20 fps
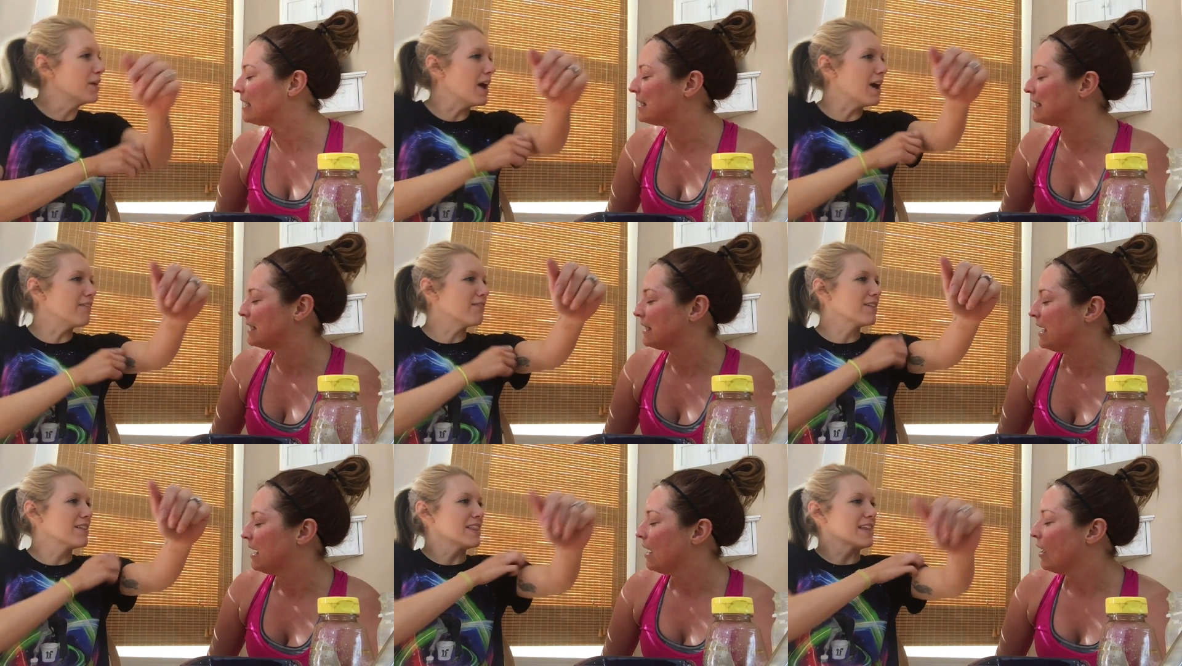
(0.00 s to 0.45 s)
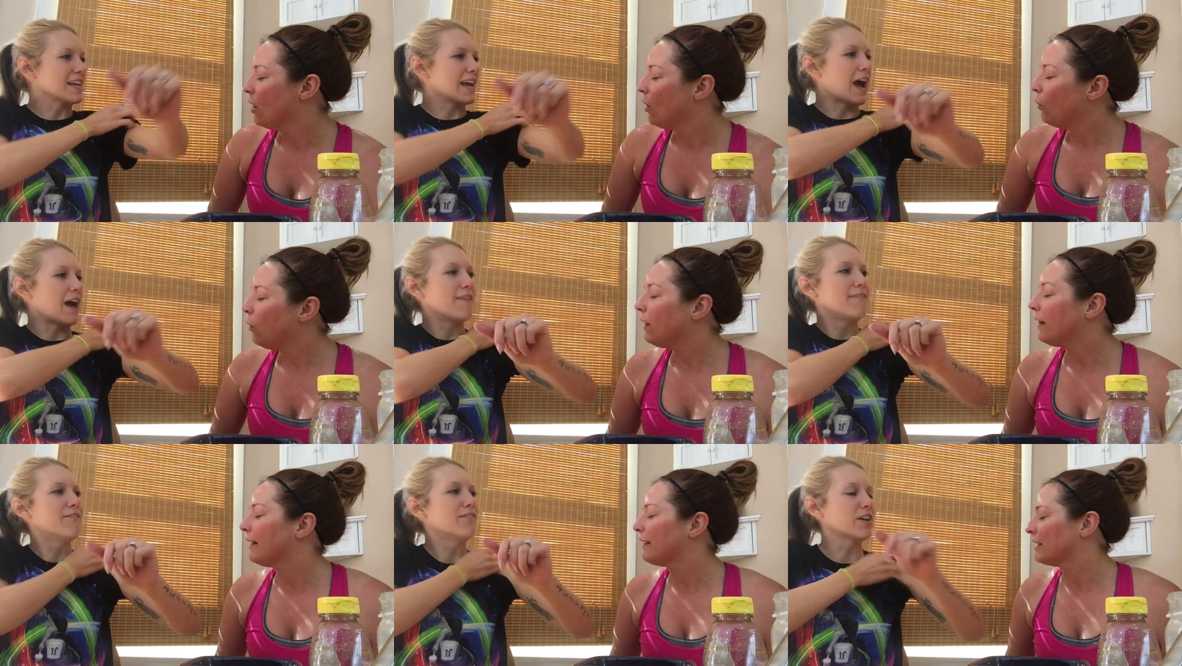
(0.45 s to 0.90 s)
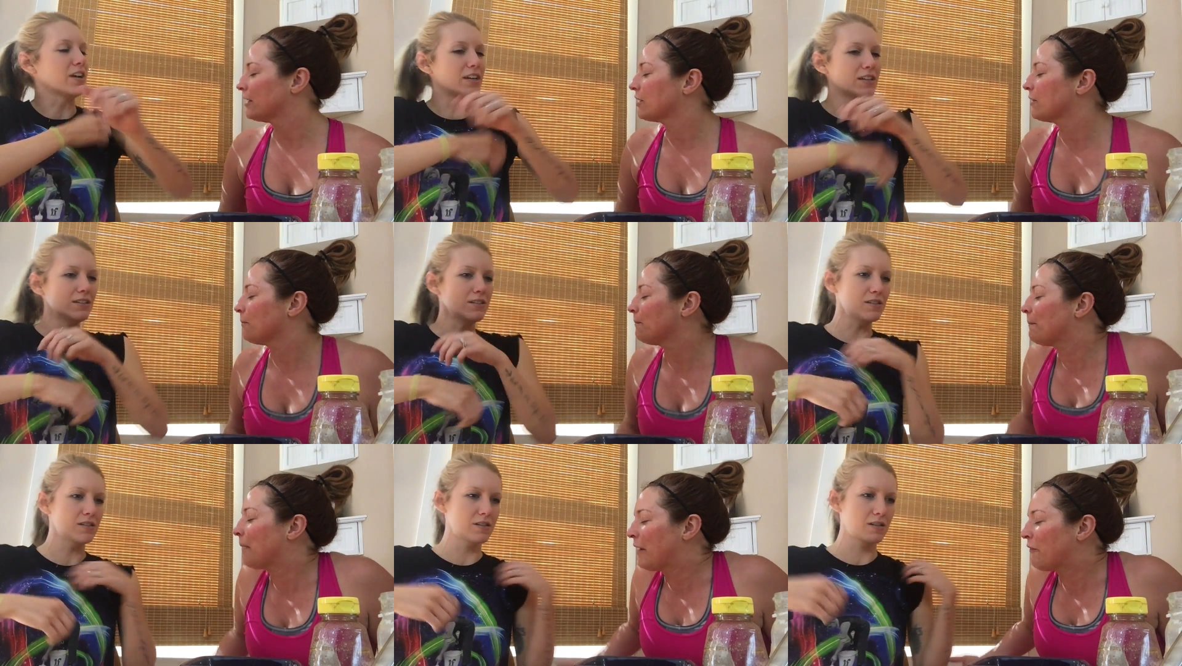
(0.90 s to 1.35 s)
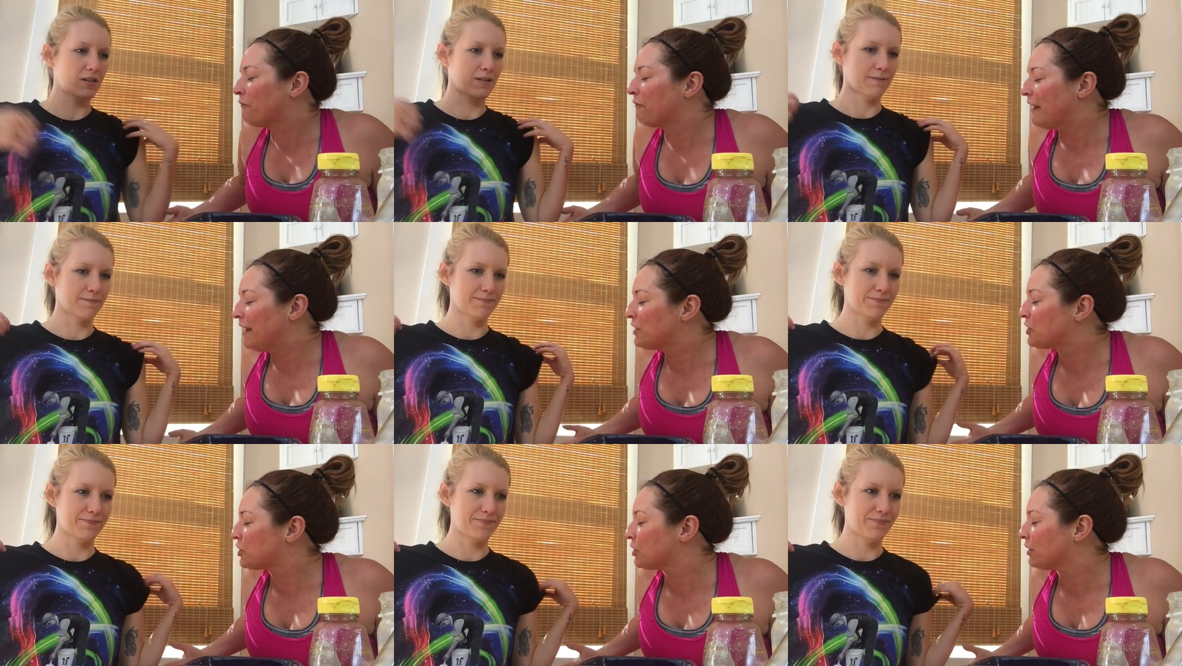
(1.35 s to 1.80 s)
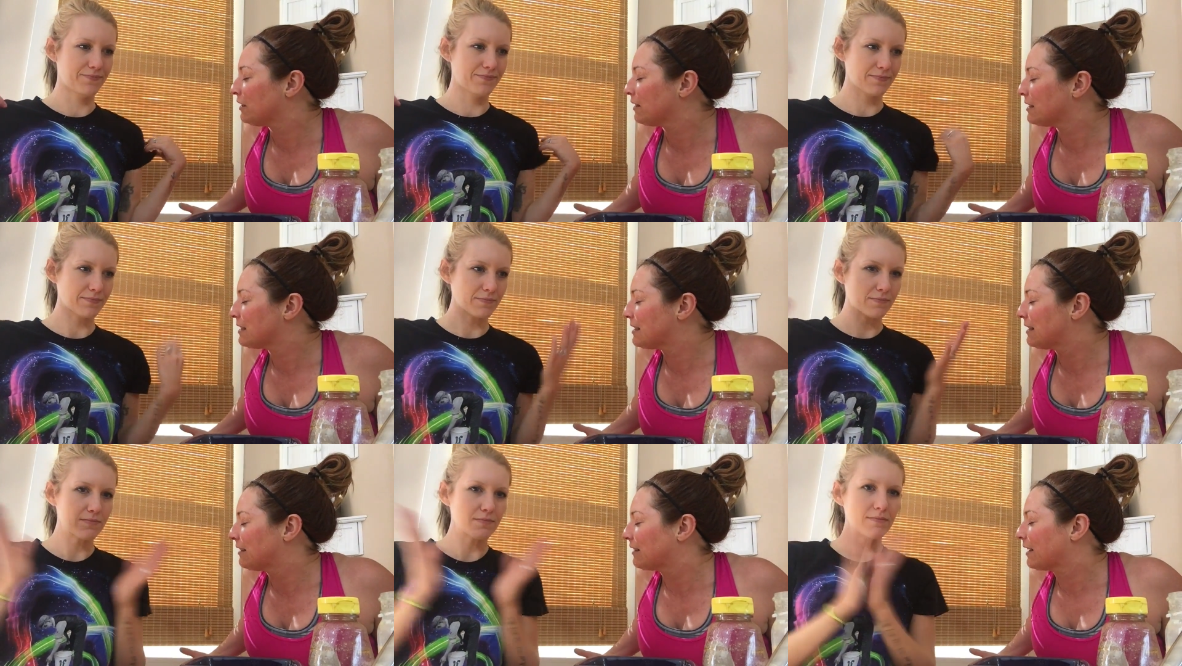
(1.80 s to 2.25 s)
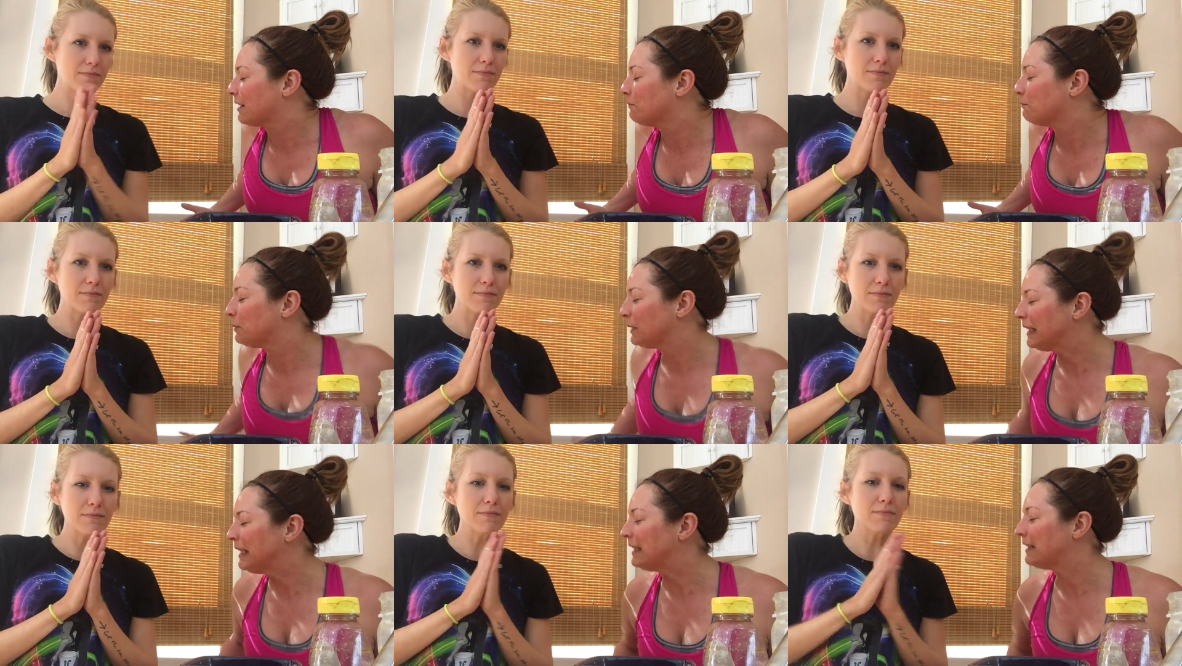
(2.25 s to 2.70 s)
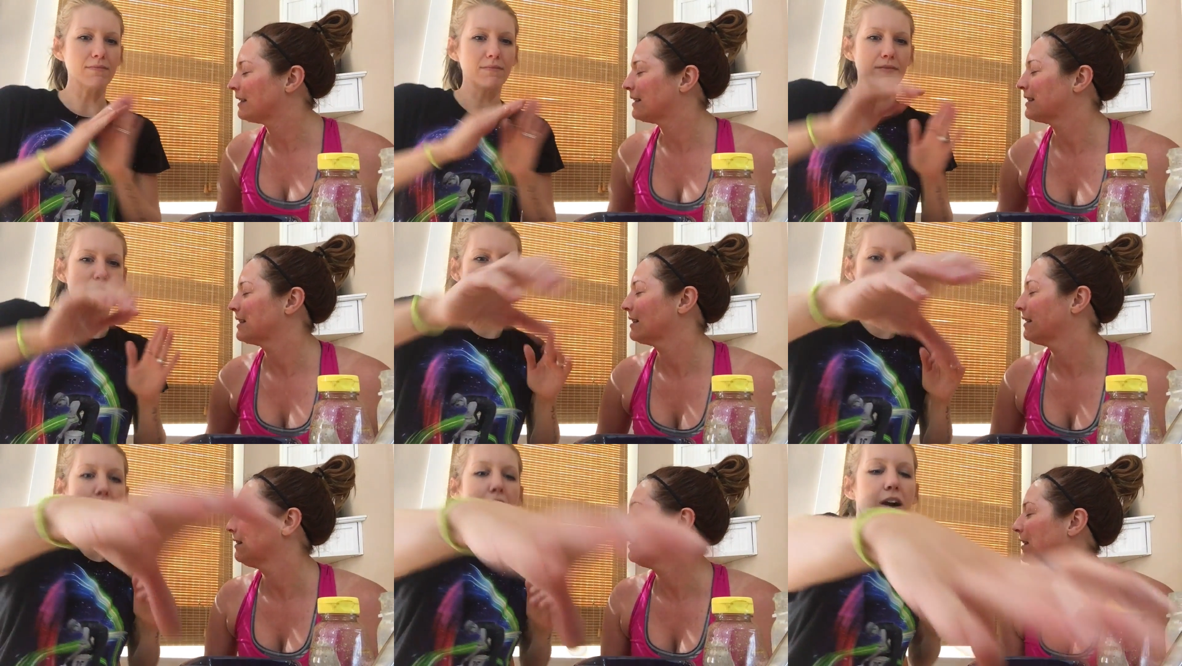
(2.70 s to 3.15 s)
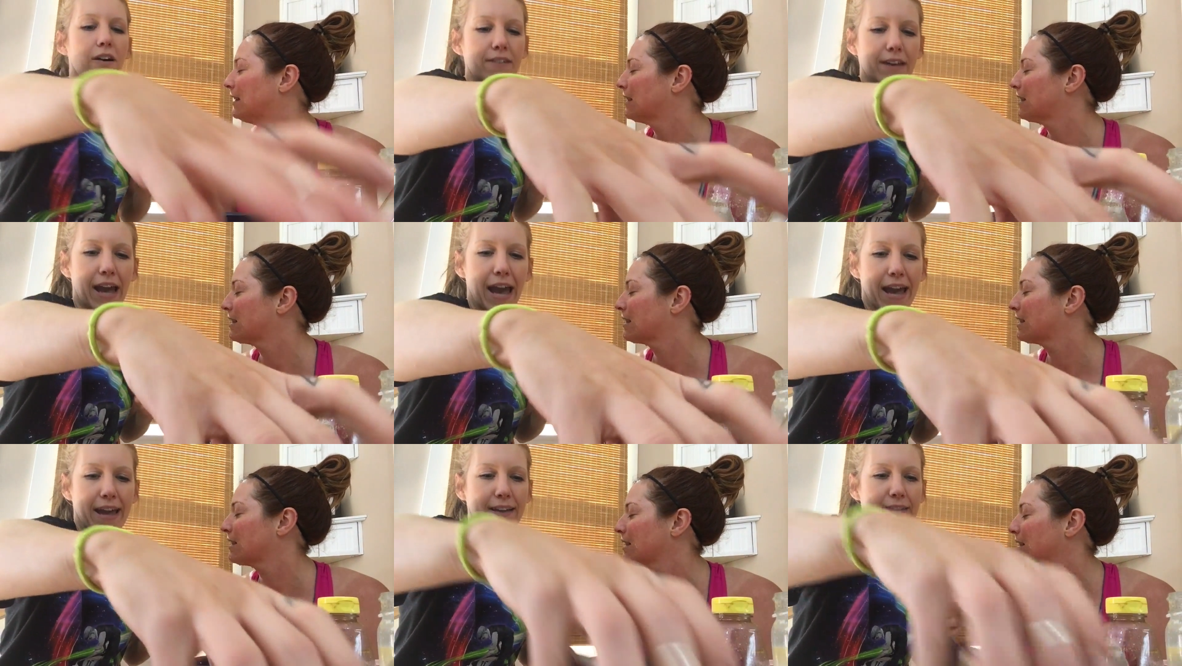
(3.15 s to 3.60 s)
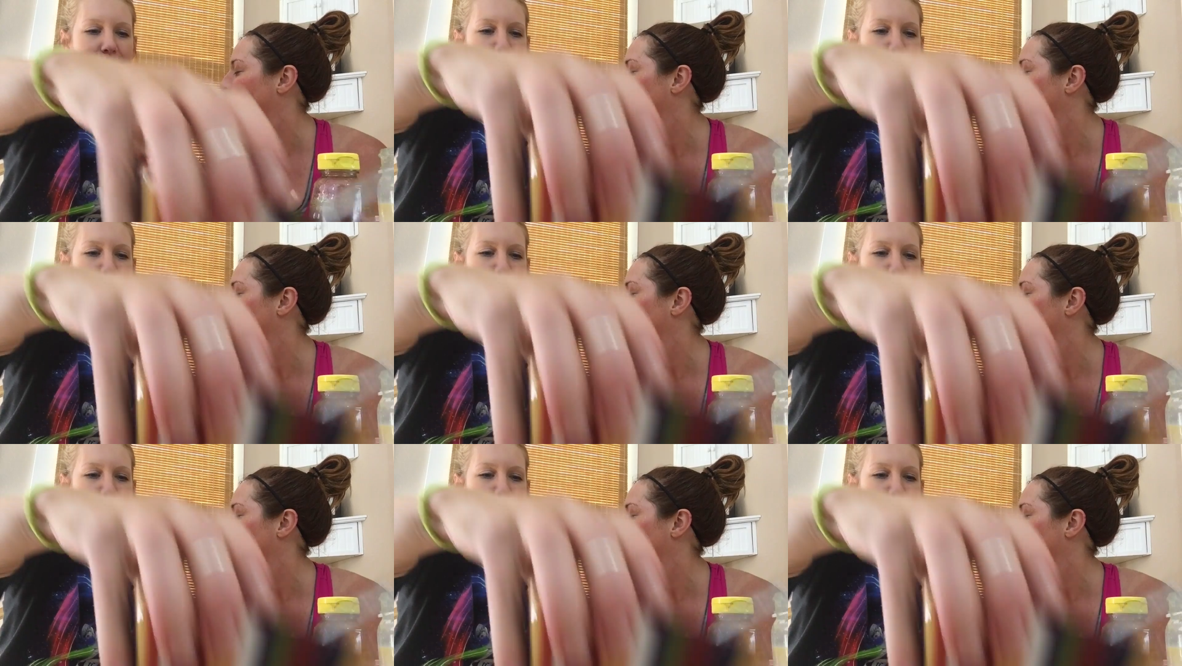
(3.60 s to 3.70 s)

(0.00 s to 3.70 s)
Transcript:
Speaker 1: put everything on well, first? I, my facial isn't complete until Okay.